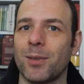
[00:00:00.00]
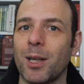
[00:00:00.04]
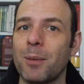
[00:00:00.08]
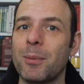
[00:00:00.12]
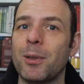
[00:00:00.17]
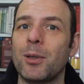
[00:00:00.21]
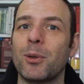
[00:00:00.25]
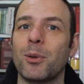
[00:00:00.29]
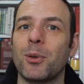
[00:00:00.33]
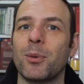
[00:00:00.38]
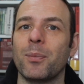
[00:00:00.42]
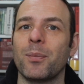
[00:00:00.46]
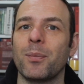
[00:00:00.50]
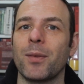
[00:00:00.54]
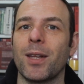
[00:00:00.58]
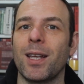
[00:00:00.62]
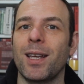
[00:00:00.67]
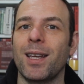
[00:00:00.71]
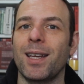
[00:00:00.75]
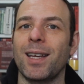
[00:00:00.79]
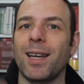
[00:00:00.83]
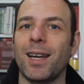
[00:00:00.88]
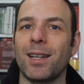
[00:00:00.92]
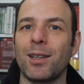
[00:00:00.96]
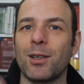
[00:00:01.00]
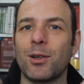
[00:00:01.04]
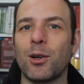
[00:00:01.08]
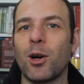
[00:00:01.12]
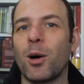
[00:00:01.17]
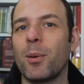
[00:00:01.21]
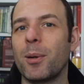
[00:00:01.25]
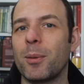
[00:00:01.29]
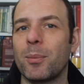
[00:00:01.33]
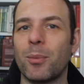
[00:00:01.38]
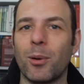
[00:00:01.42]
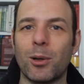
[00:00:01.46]
Let me know in the
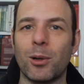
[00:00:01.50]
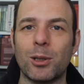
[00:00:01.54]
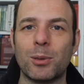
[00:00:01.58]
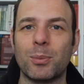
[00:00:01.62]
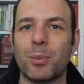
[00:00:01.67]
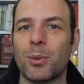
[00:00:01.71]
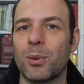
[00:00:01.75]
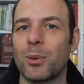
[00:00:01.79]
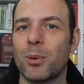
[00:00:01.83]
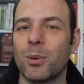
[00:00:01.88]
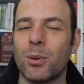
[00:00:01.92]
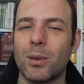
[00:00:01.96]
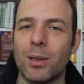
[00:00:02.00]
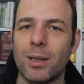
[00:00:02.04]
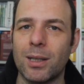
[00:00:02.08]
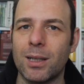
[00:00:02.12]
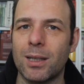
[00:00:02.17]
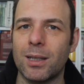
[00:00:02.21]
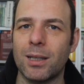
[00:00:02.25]
comment box below